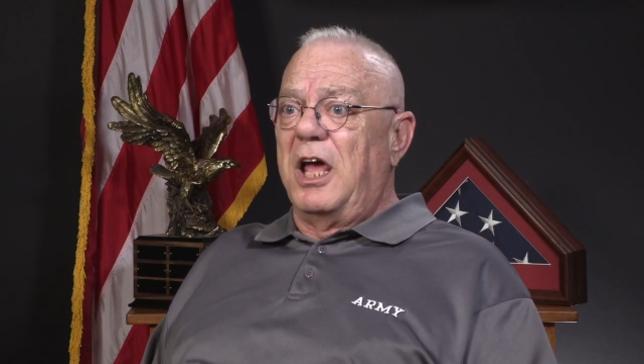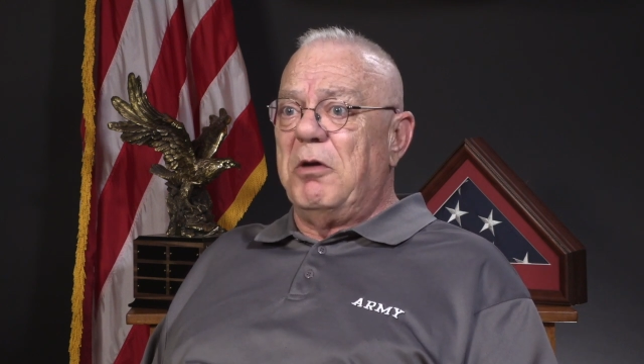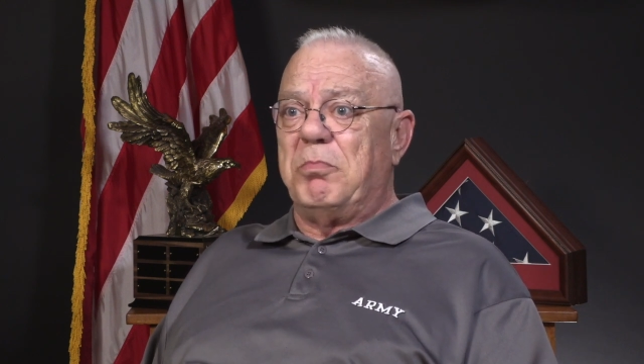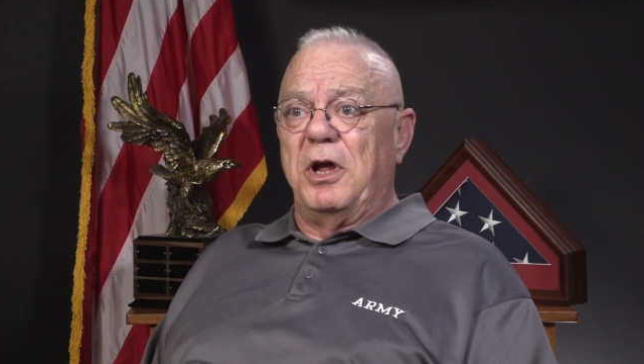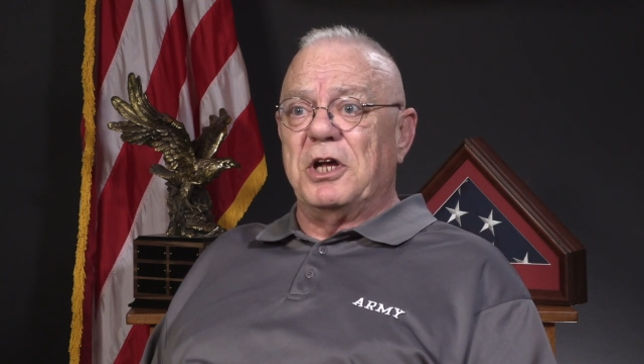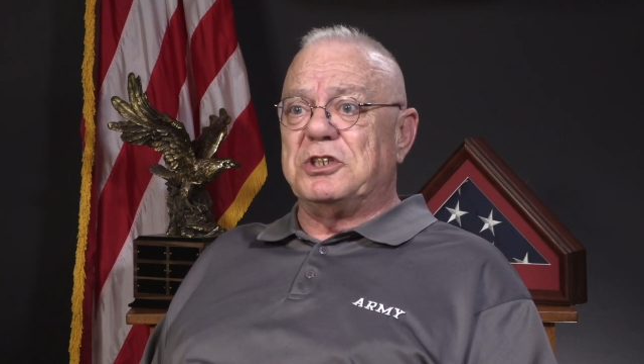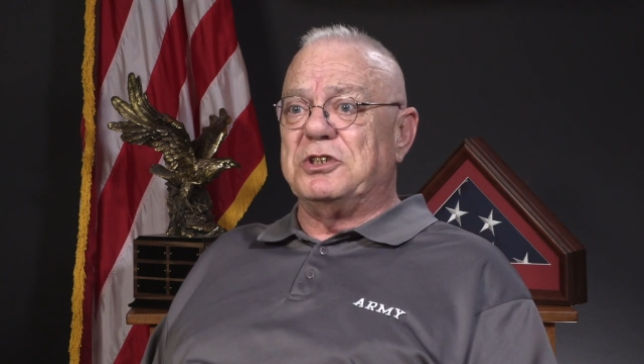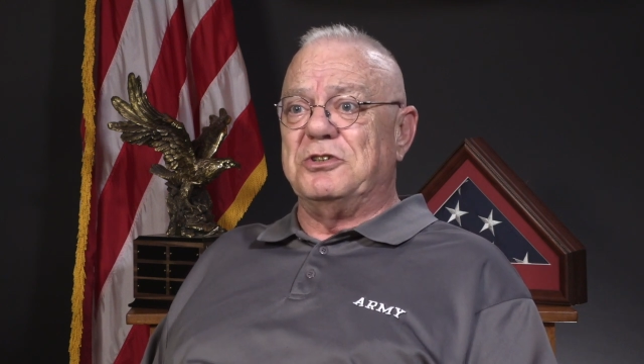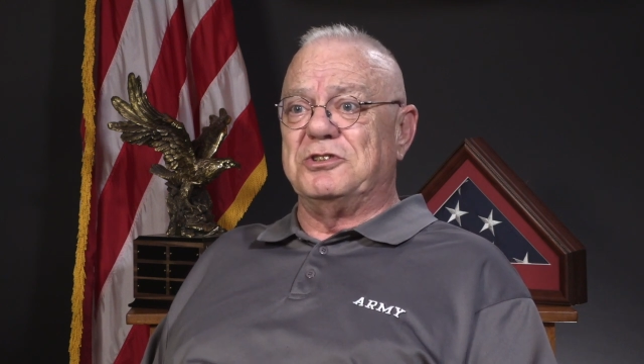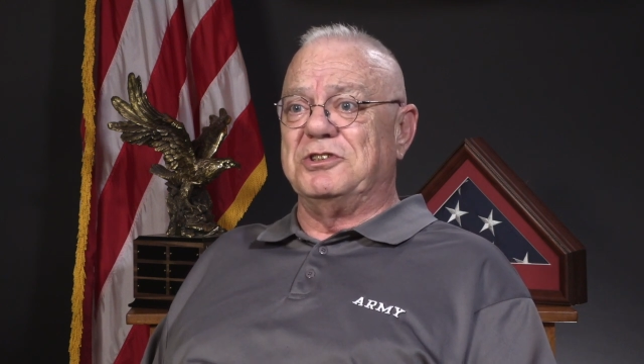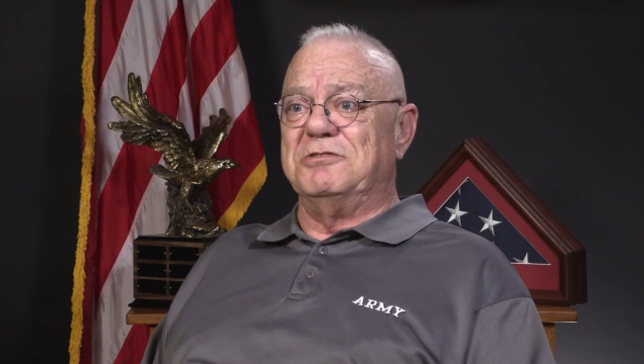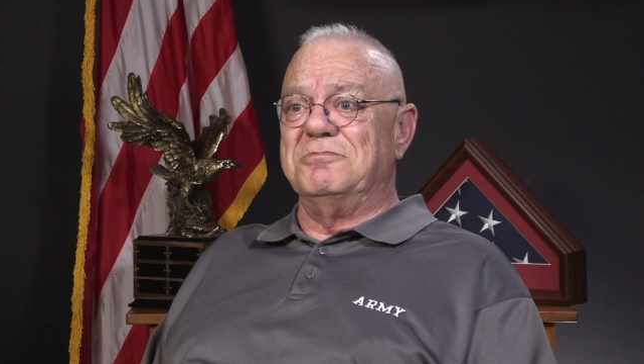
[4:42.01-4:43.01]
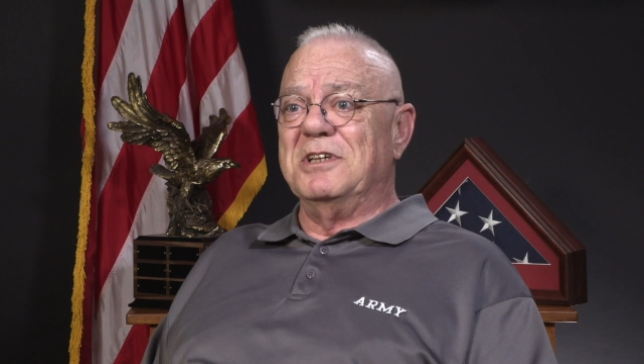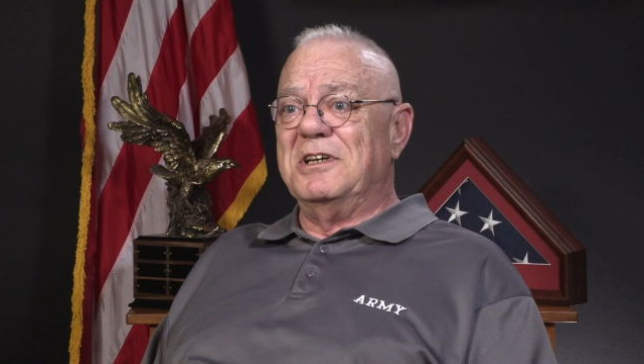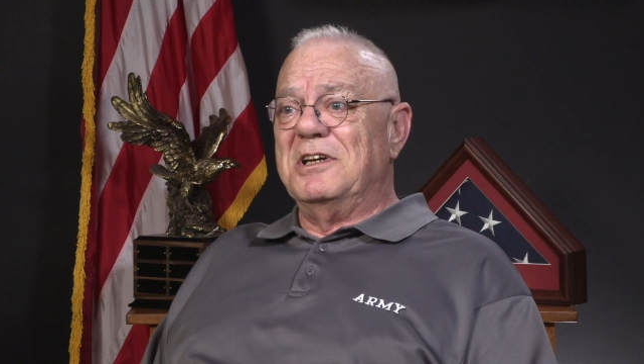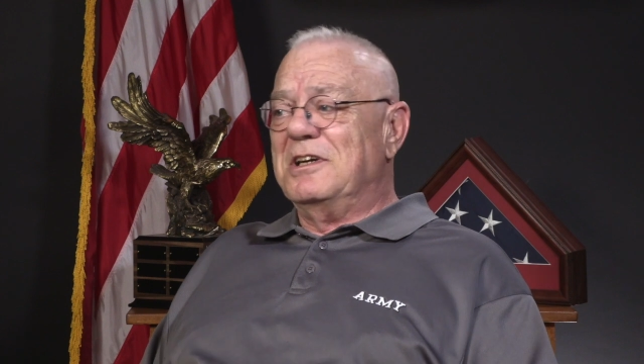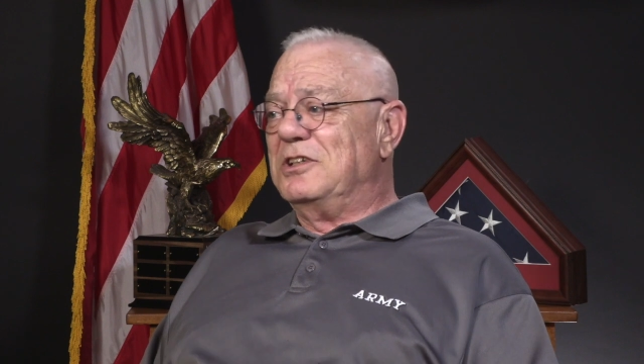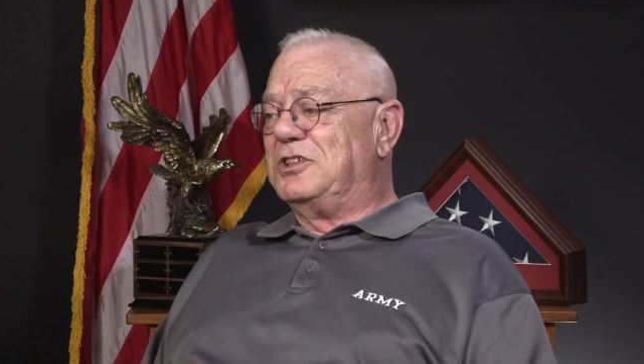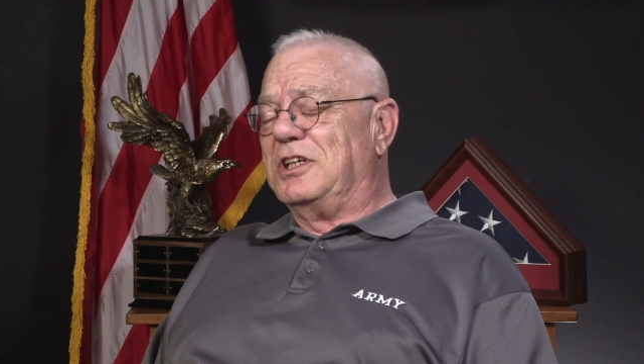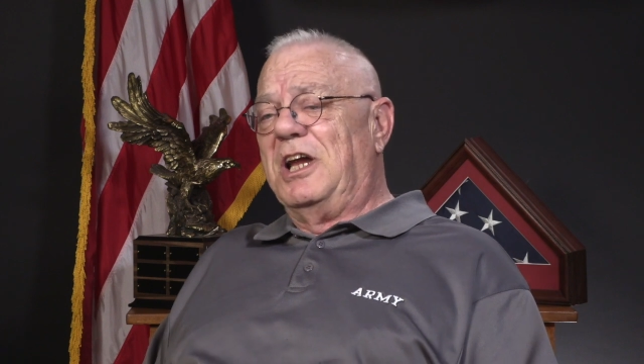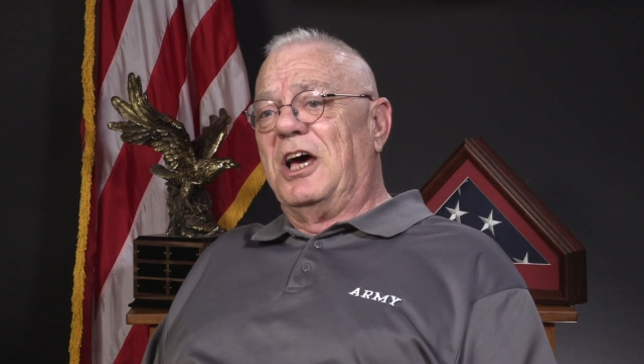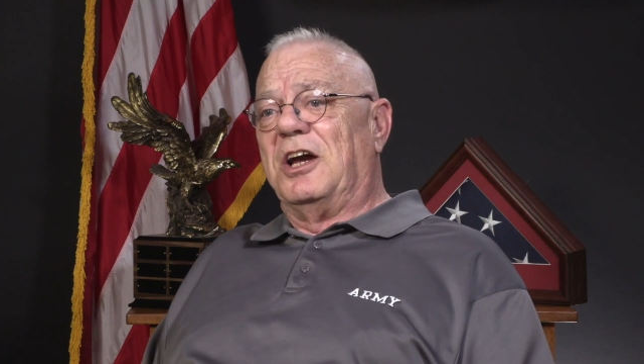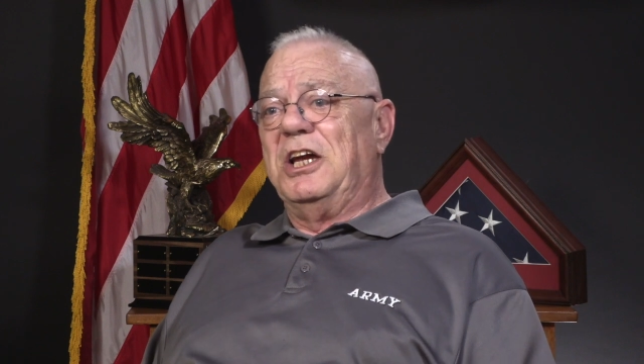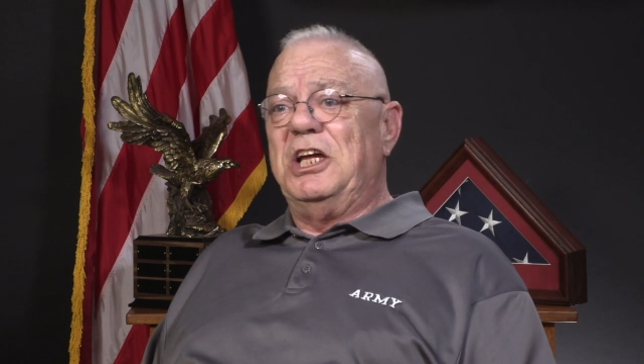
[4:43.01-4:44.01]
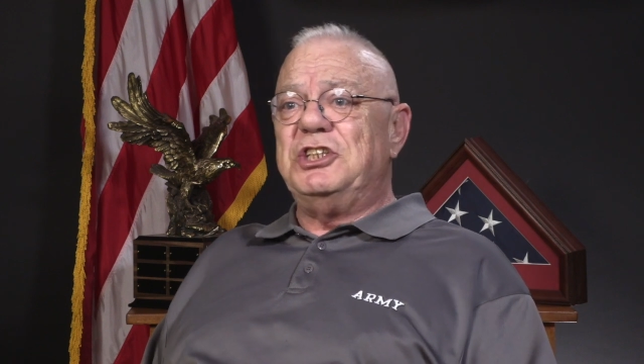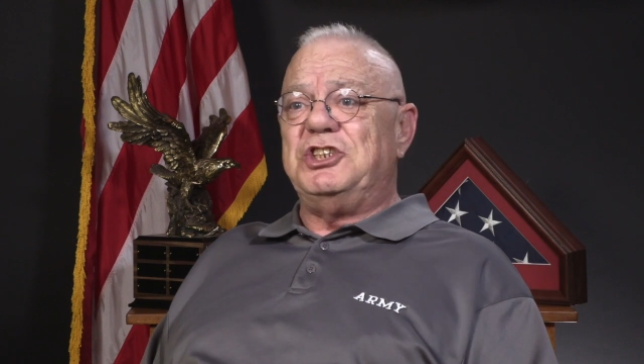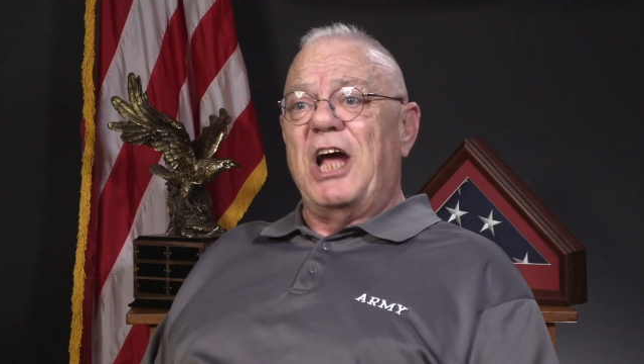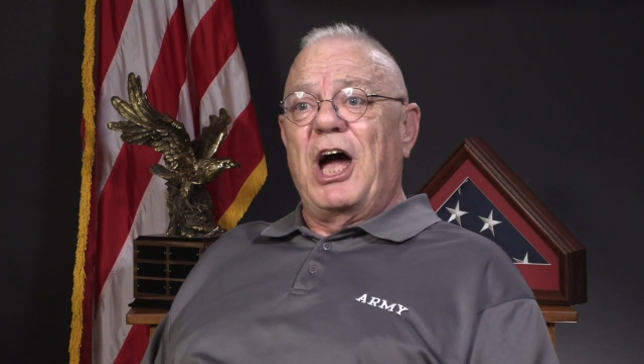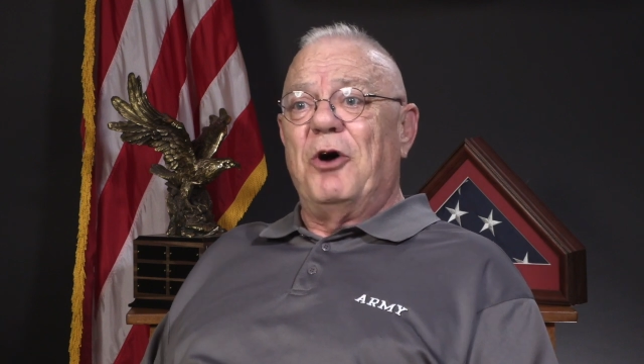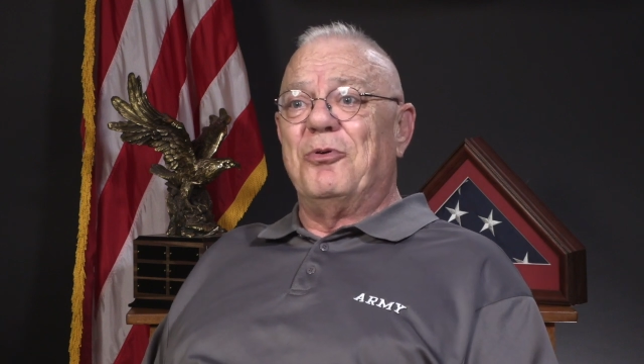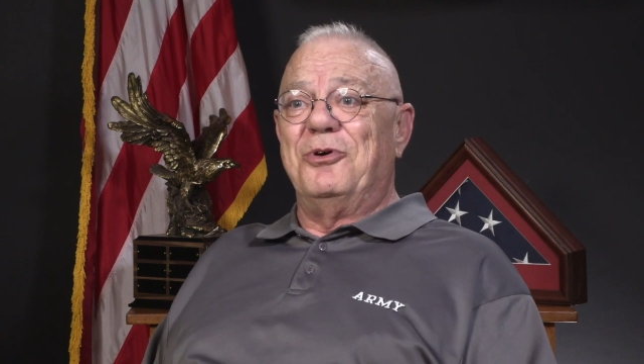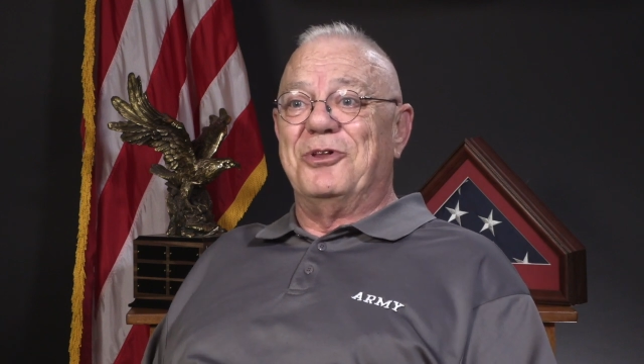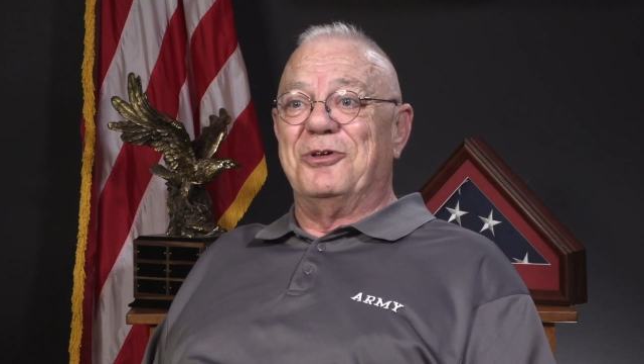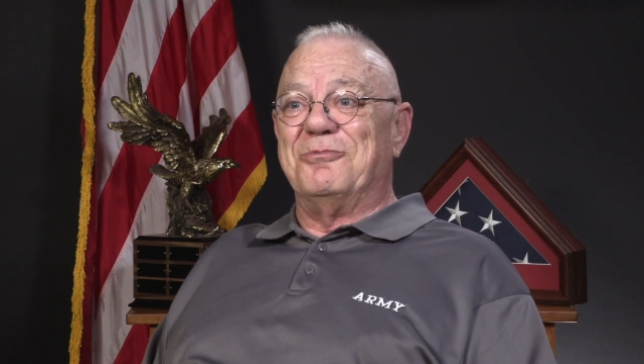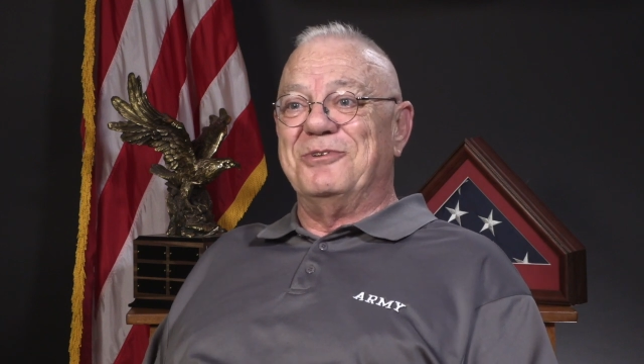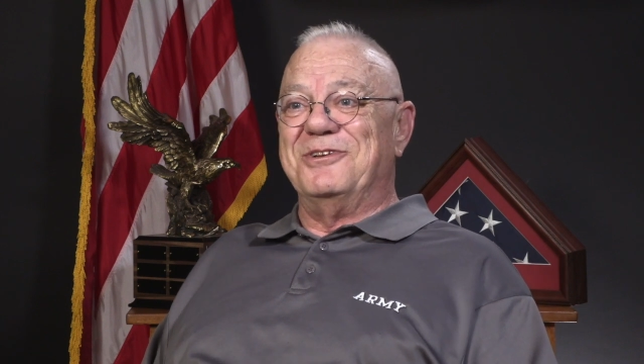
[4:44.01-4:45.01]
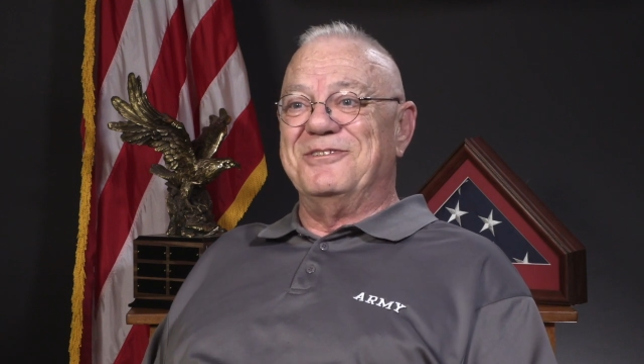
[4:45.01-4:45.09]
take pictures and sit down and eat chow with them.